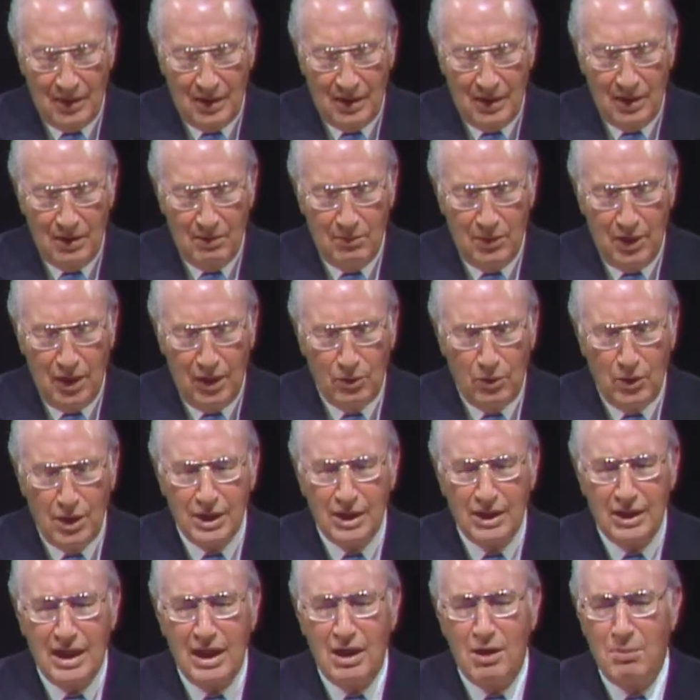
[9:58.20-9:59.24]
and by
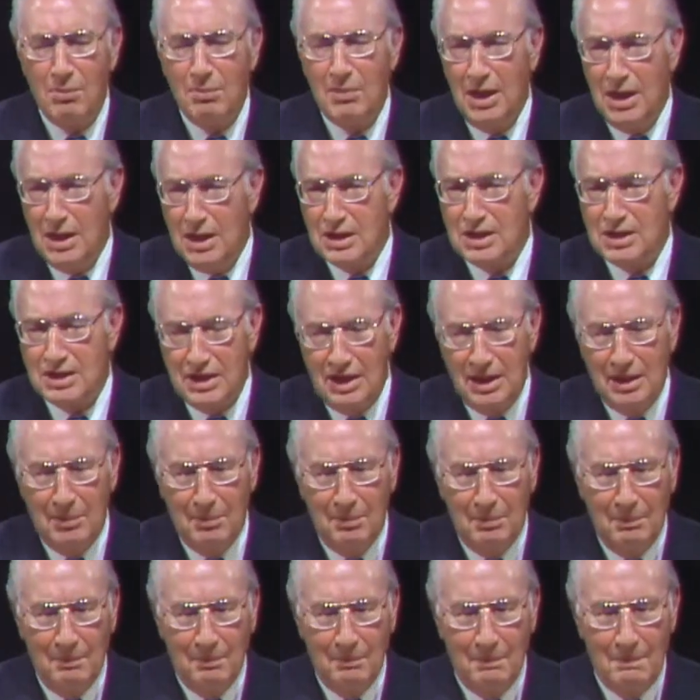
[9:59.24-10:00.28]
what thou madest
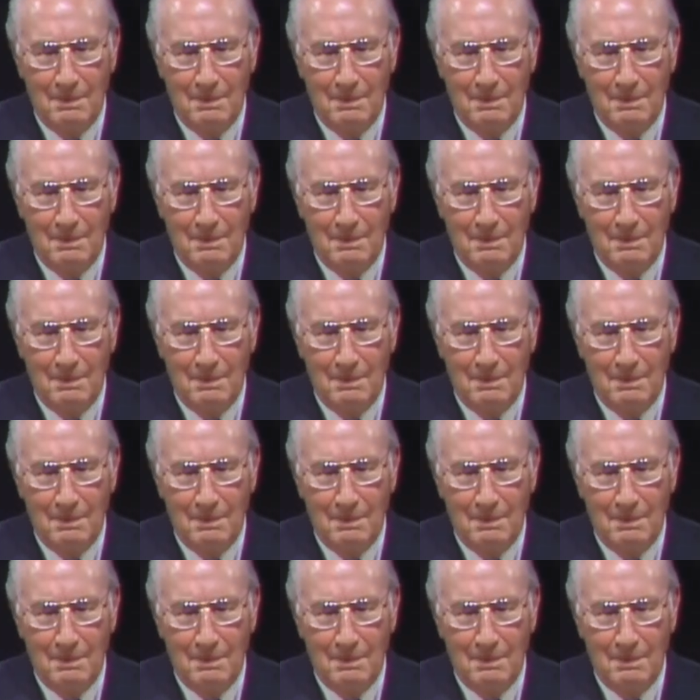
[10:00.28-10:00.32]
them."